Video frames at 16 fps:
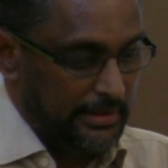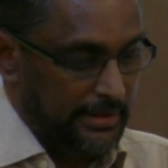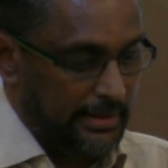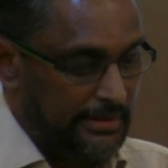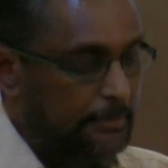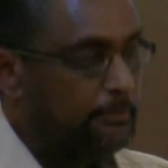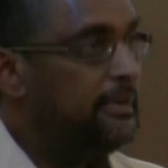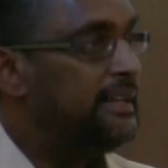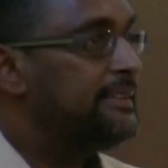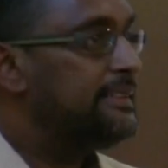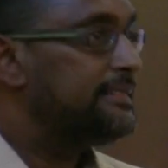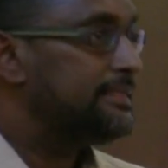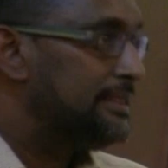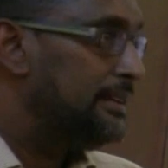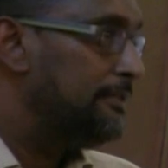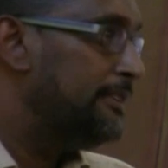in the
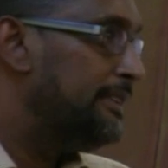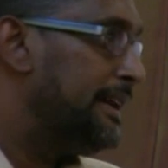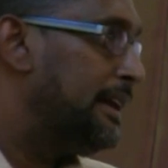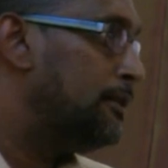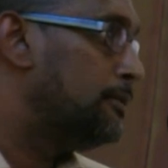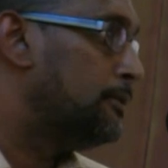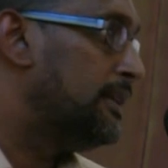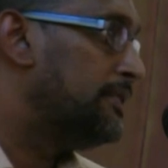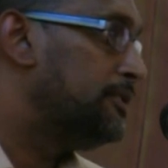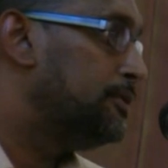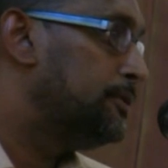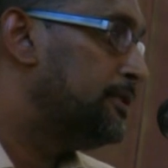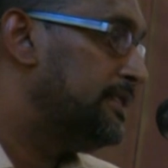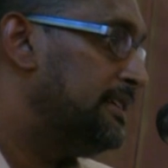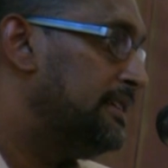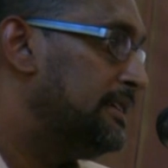midst, even now, as you
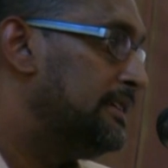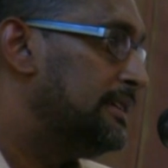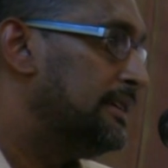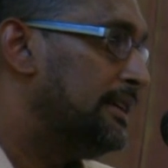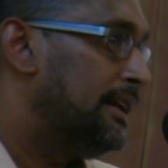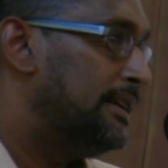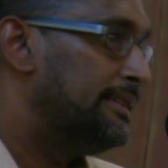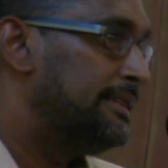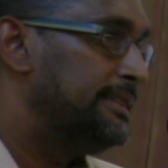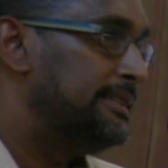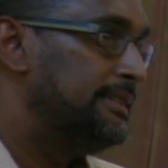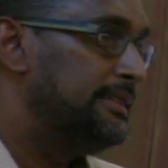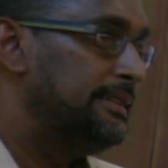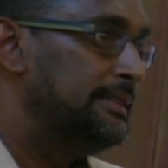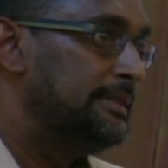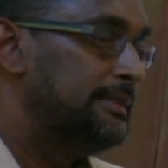see,
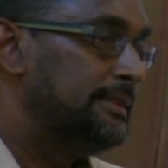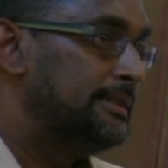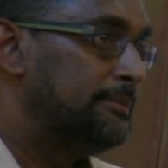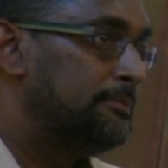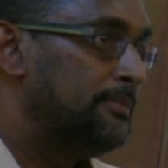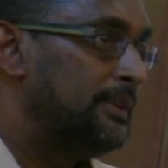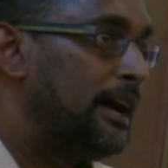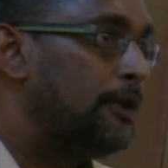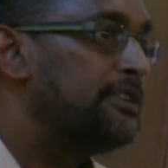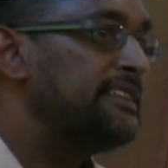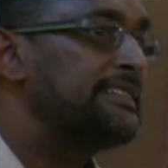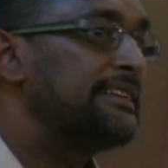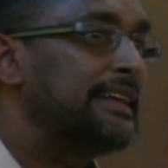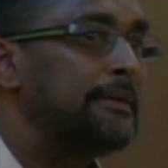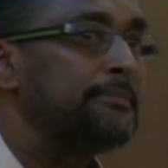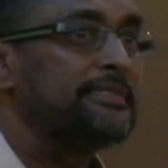the
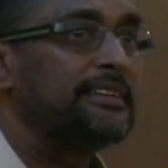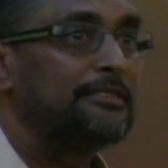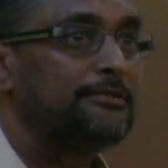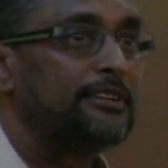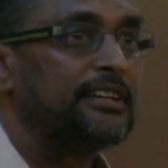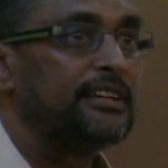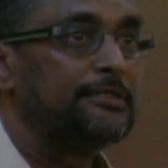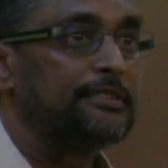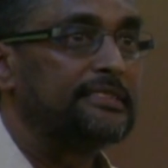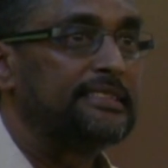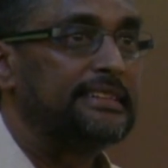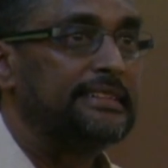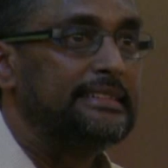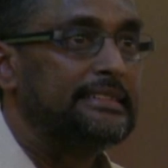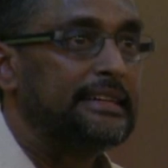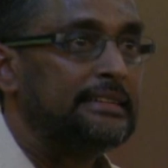loudest claps are for Dato
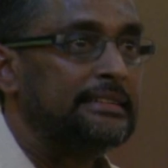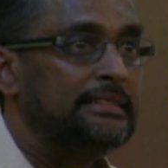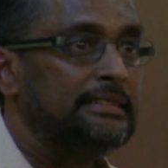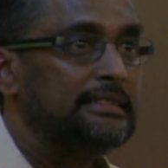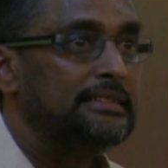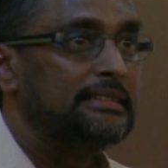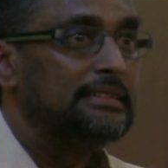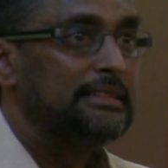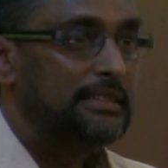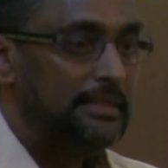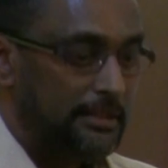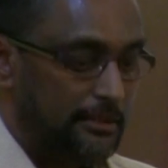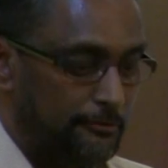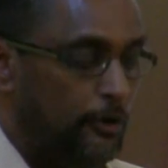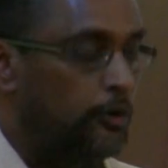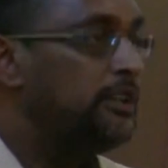Sri Miza,
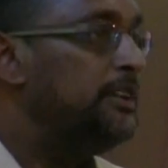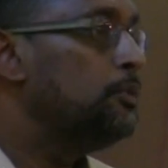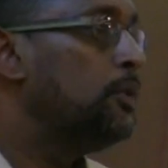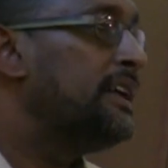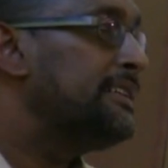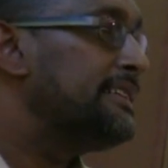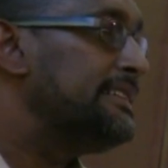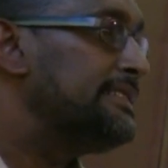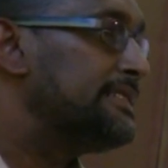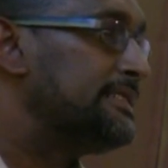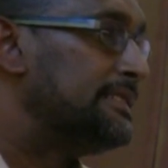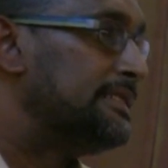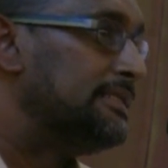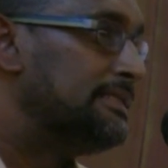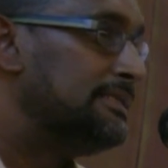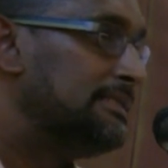for only one reason.
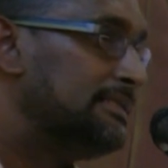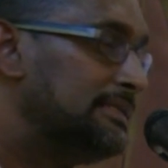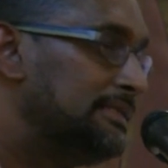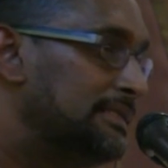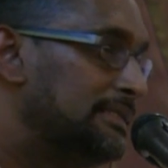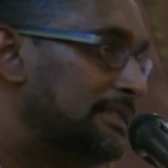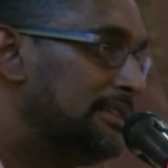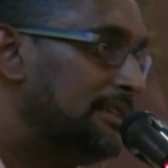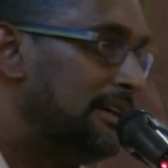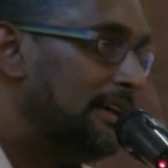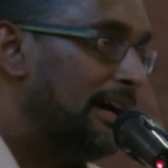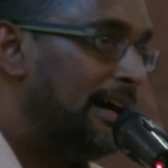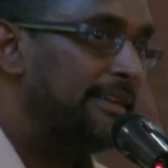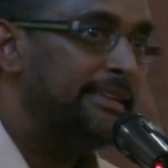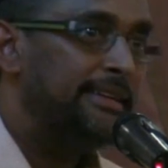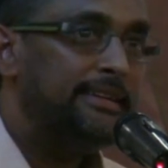
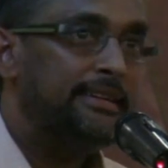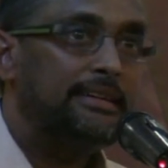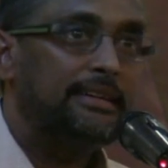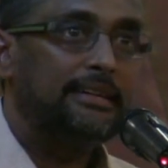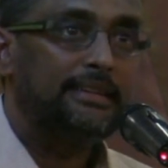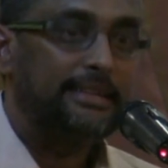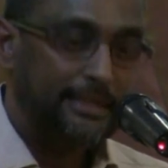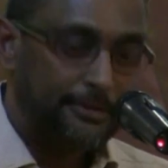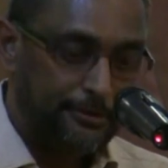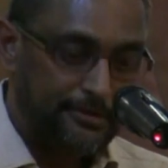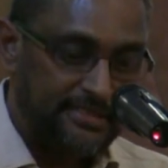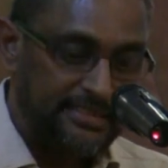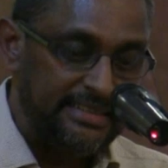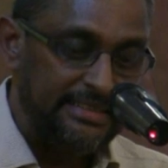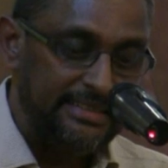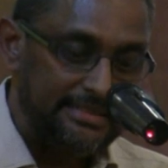I think Dato
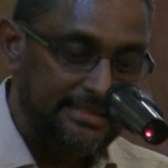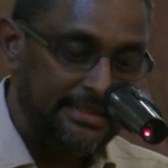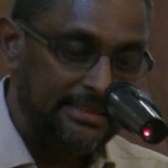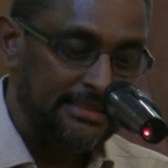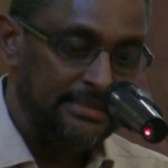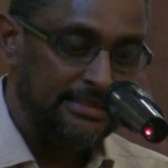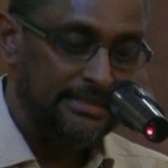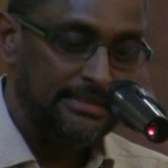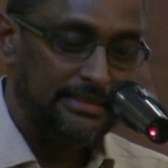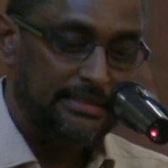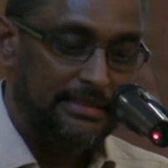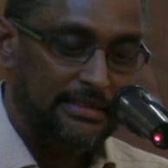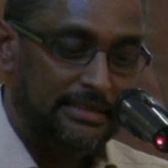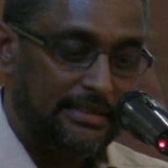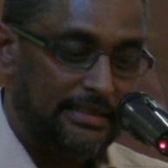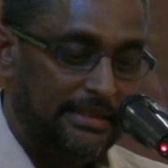Sri Miza
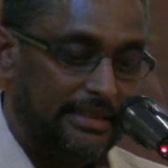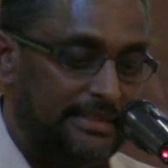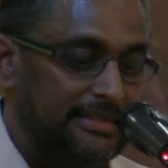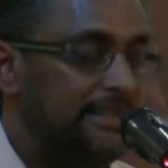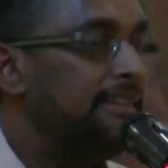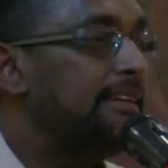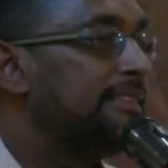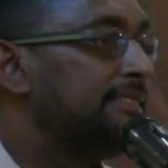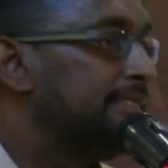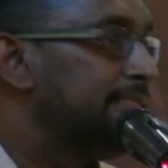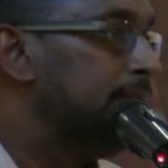is seen as the